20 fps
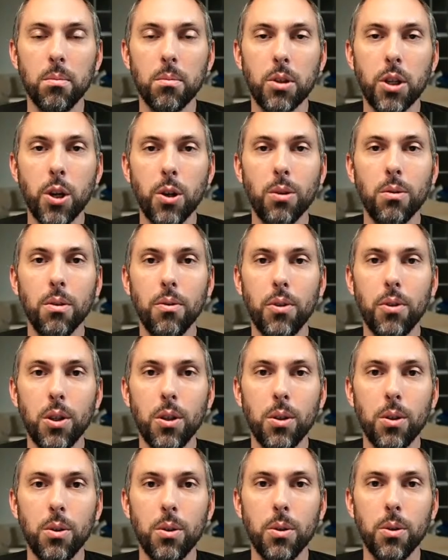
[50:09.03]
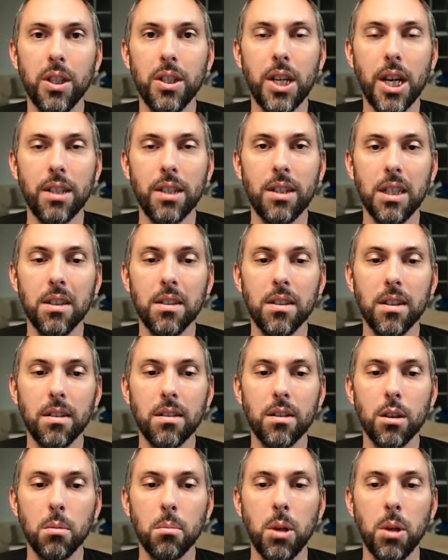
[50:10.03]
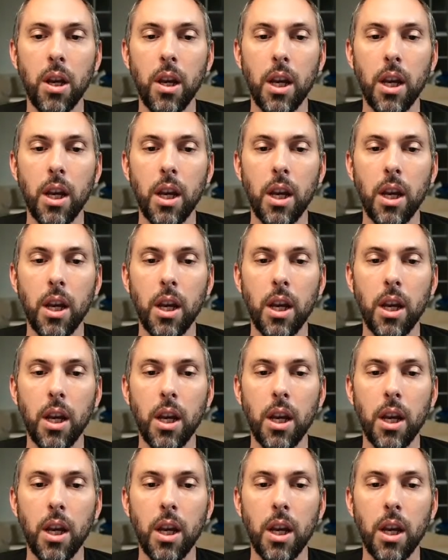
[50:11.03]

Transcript: code review, and testing system.